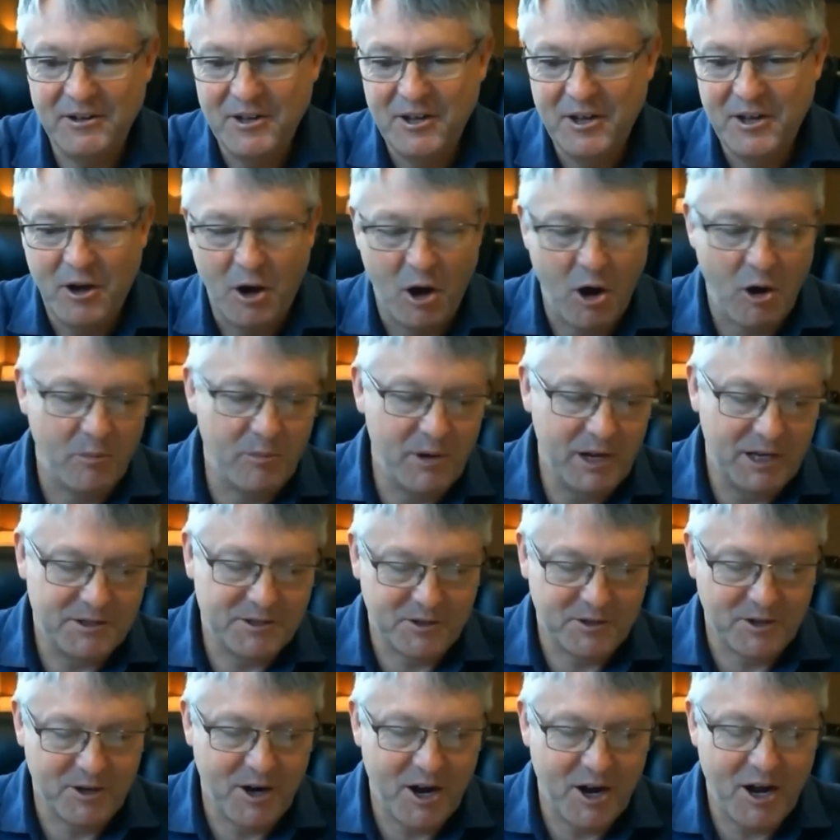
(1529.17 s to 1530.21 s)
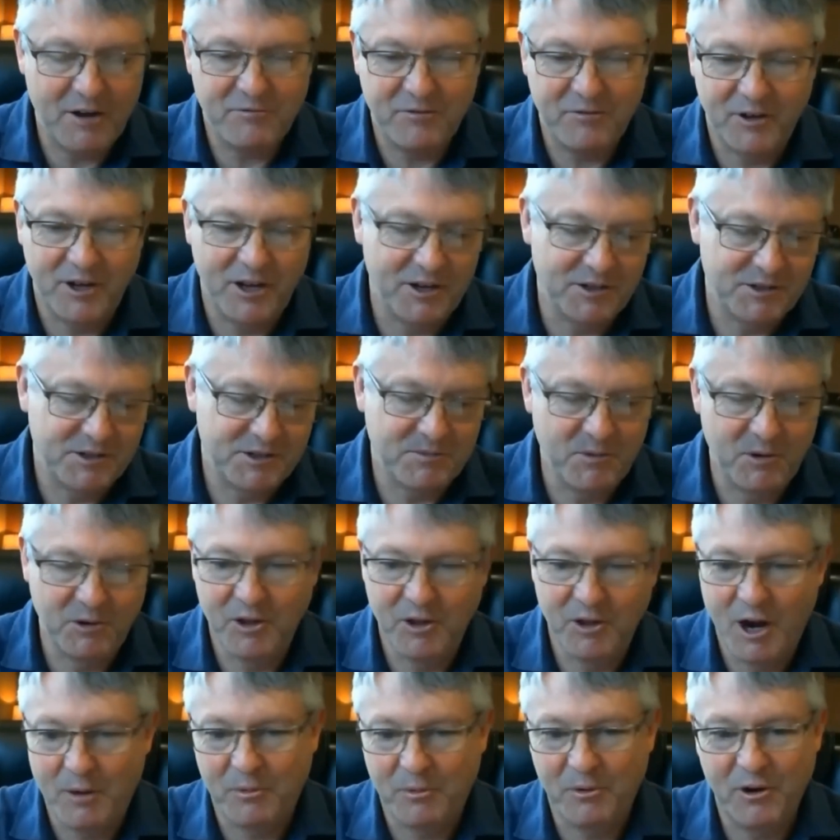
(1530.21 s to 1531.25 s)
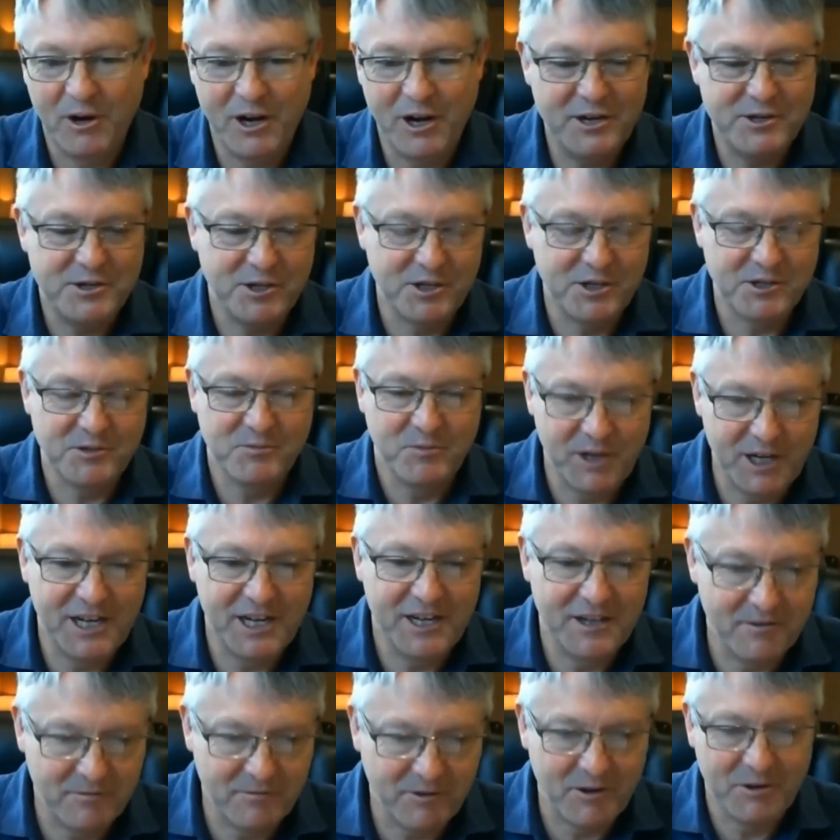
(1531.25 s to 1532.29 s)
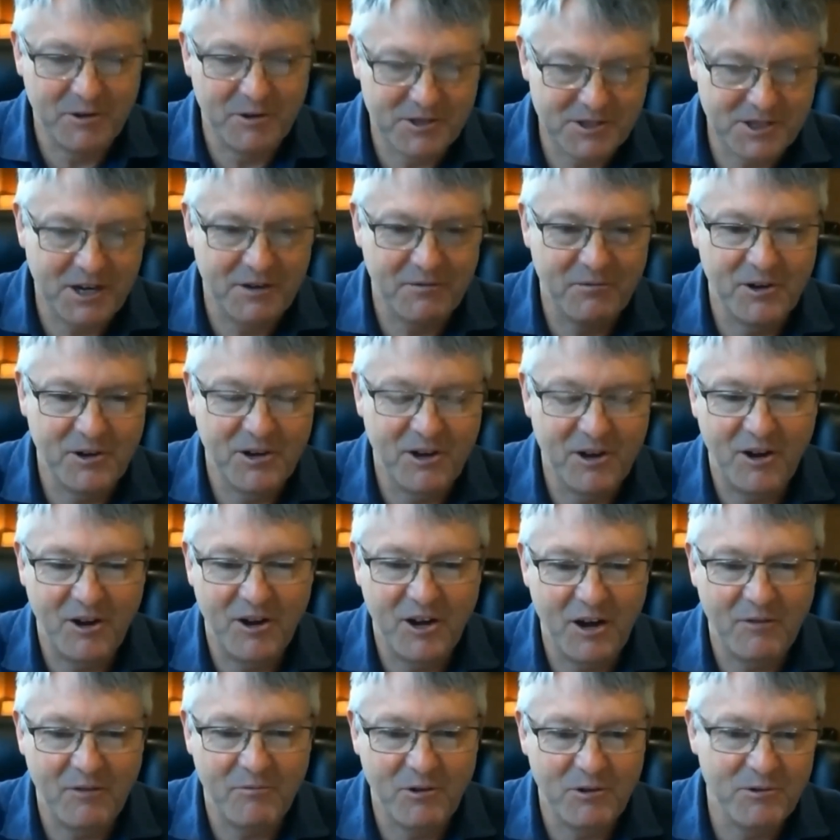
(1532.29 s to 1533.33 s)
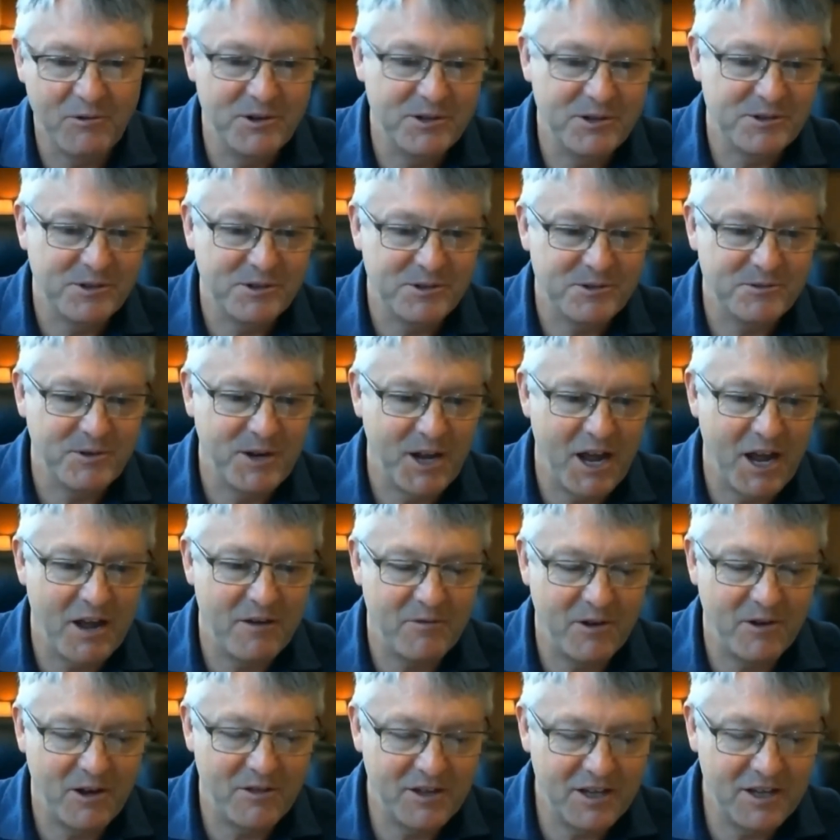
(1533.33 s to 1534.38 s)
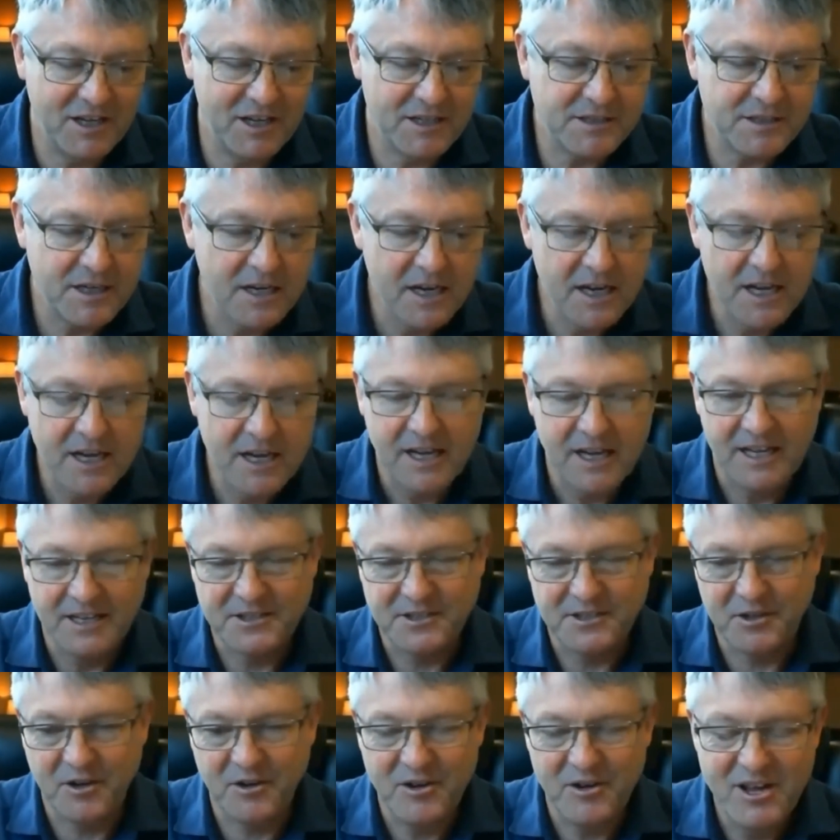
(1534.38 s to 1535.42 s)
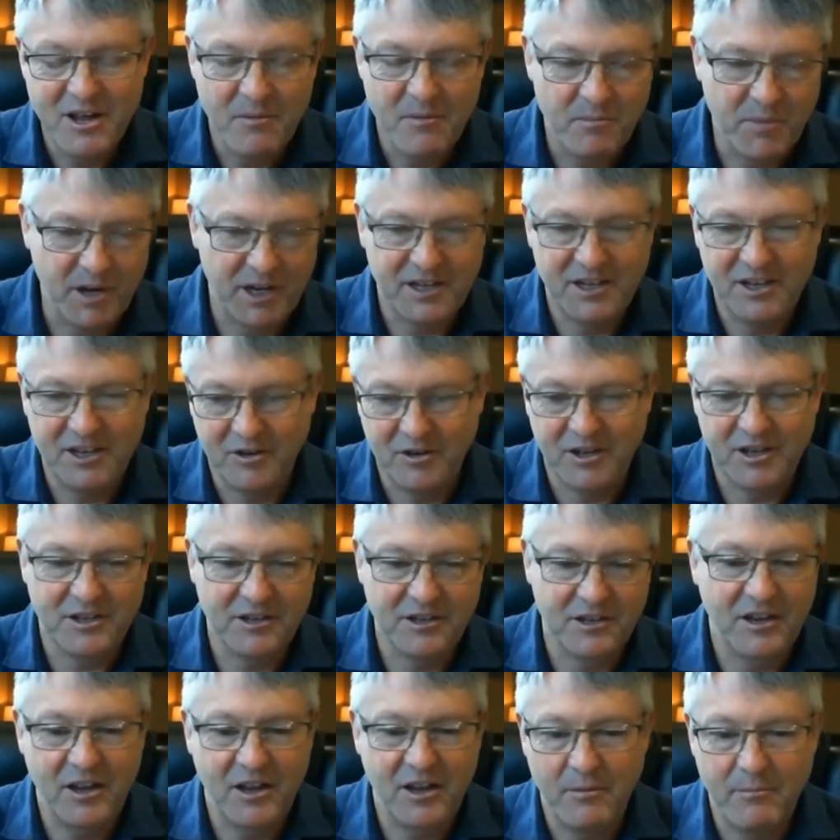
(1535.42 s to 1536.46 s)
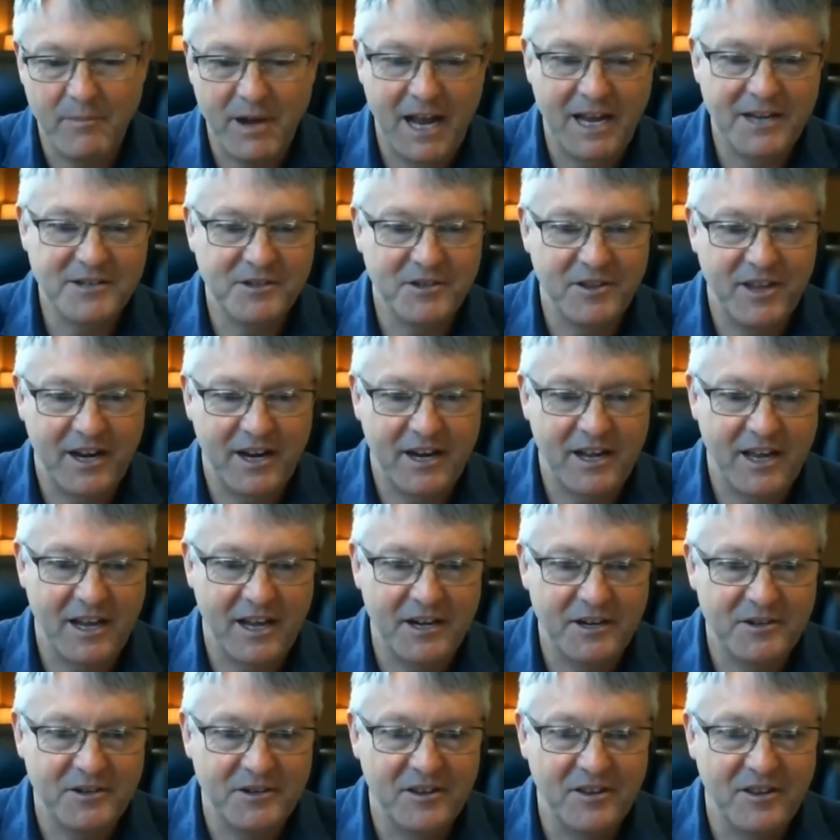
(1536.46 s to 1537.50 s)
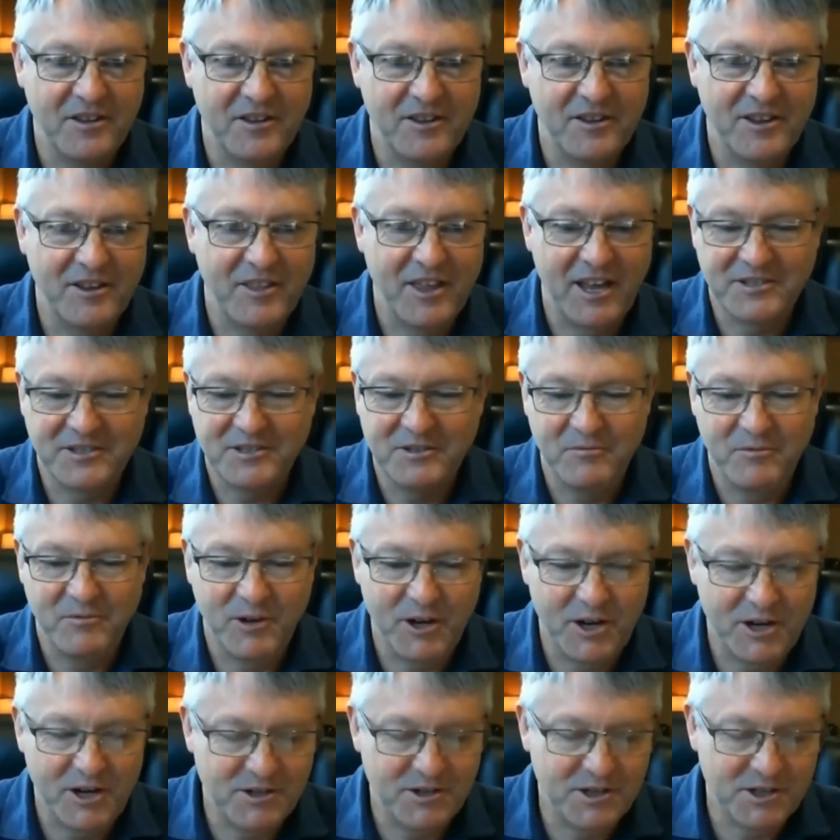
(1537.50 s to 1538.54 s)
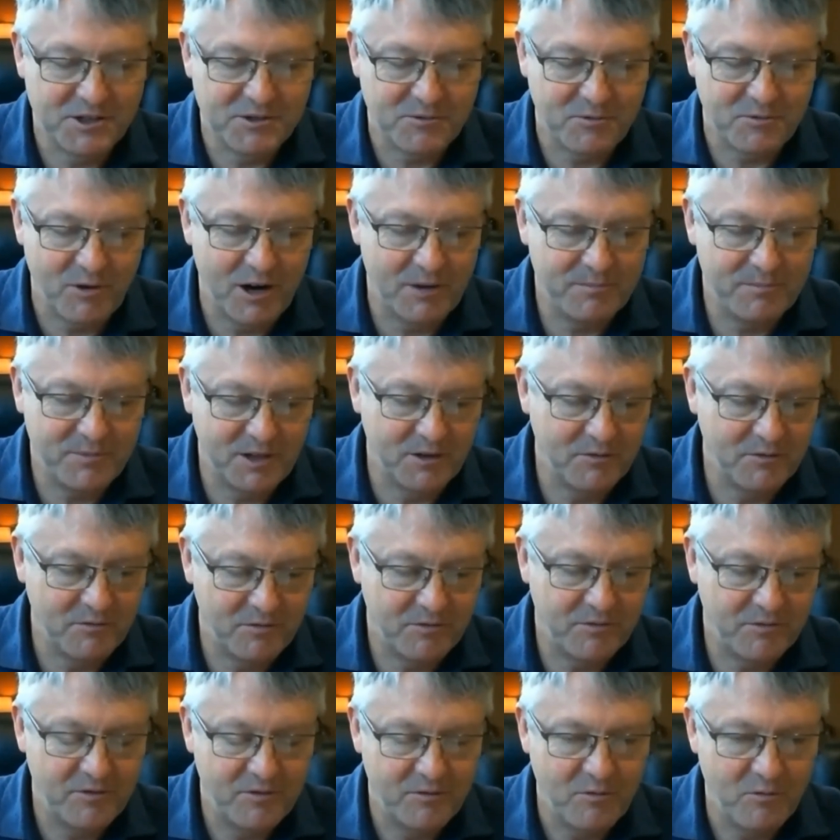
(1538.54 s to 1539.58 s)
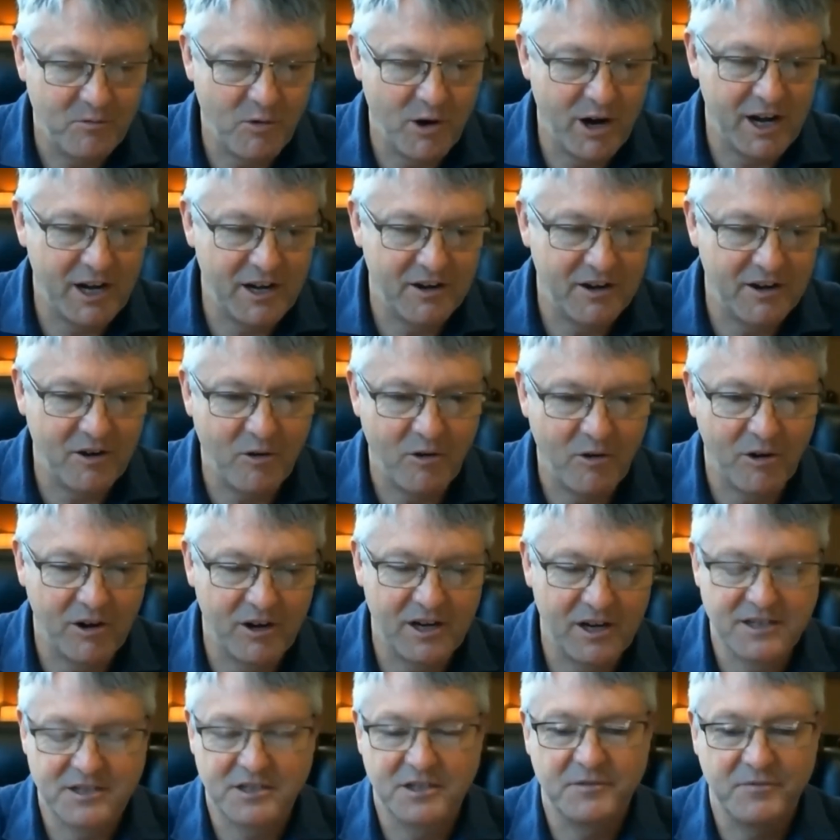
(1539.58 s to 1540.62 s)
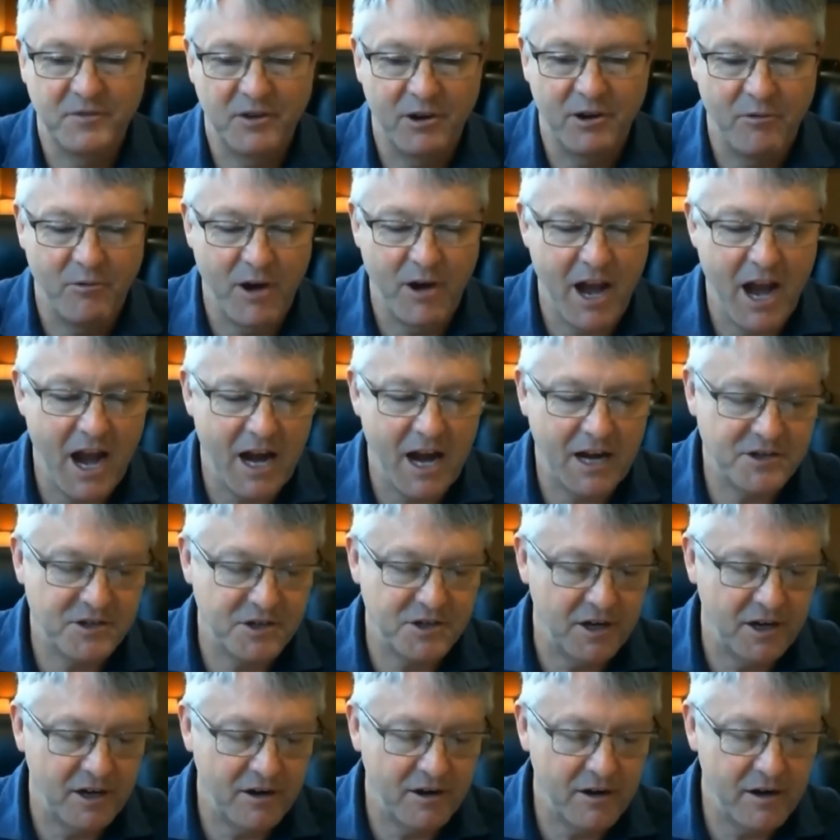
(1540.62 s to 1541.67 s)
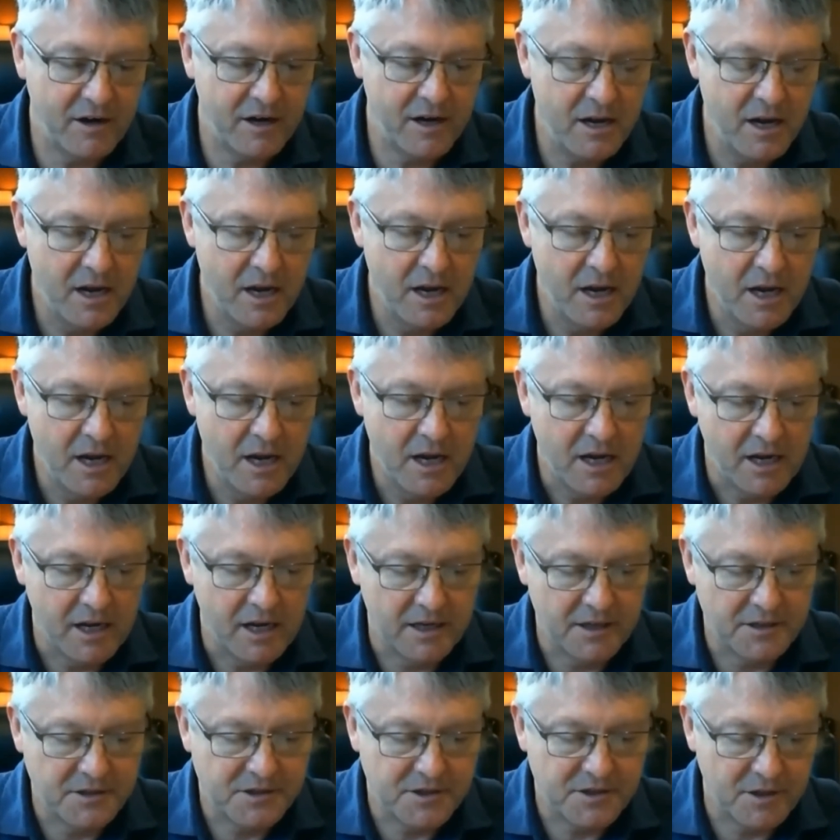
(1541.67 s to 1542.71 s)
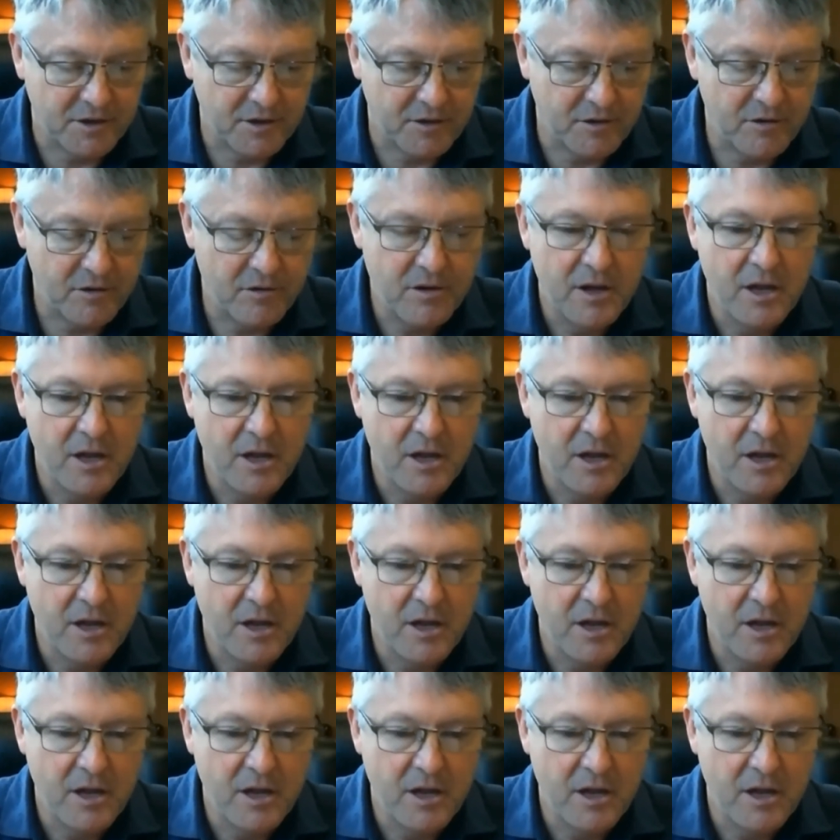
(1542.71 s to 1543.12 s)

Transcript: all bets are off on smooth operations. We need to focus every resource we have on this. And so, but you can imagine that's a very disruptive way to organize. It's very reactionary. And so